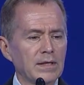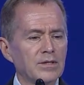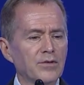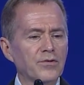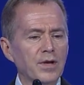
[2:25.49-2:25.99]

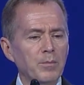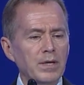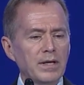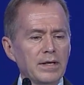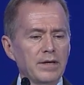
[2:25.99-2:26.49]

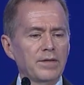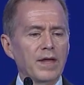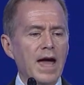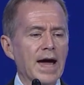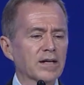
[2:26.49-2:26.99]
Disseminating
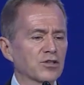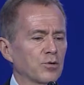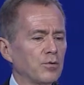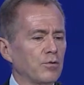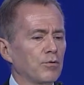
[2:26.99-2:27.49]
the
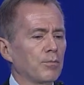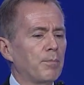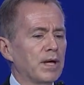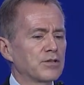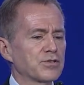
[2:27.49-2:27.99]
actionable
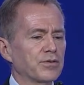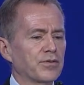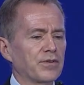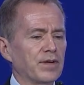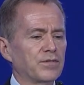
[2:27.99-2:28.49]
patient
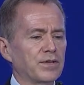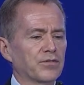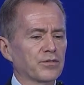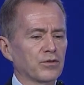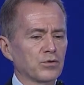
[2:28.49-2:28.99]
safety
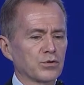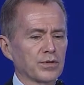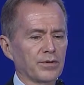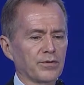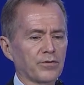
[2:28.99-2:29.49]

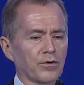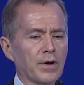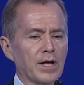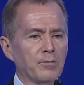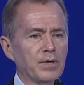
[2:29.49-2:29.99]
solutions, or
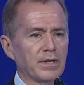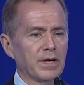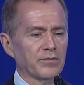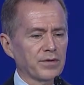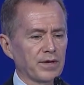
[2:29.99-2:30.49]

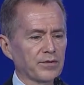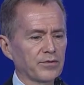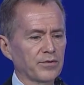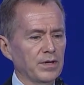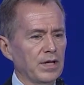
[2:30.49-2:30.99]
APSS,